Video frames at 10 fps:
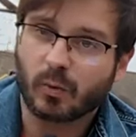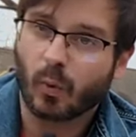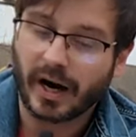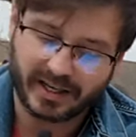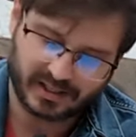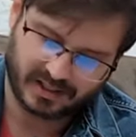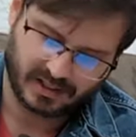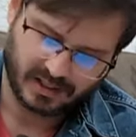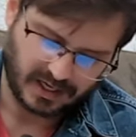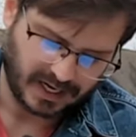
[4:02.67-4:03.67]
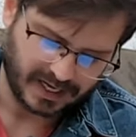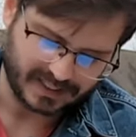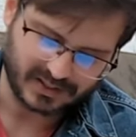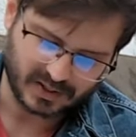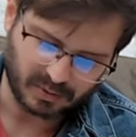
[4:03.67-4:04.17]
and white, Uh,
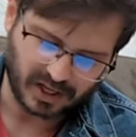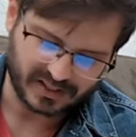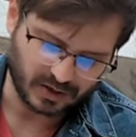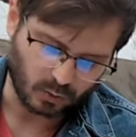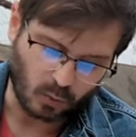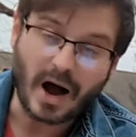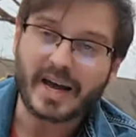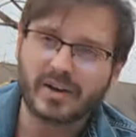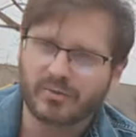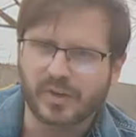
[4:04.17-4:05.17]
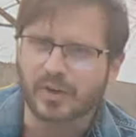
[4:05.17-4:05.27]
to symbolize their wide